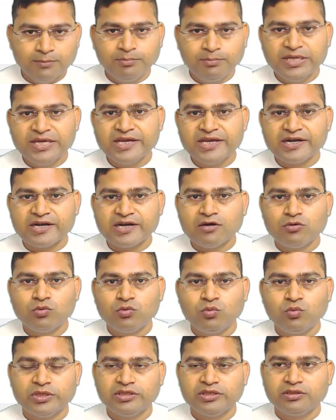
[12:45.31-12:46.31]
play
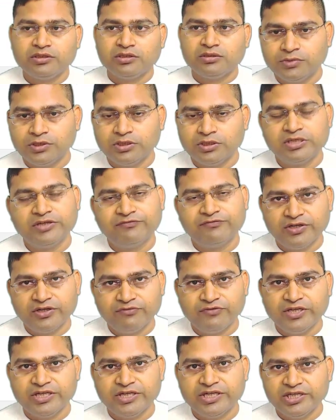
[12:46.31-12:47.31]
around with uh,
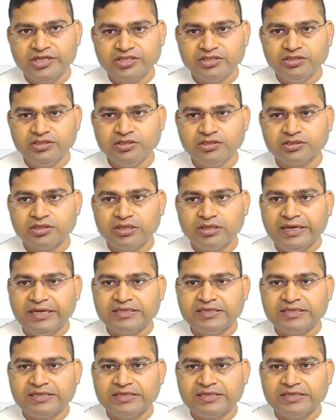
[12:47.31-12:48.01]
different variations,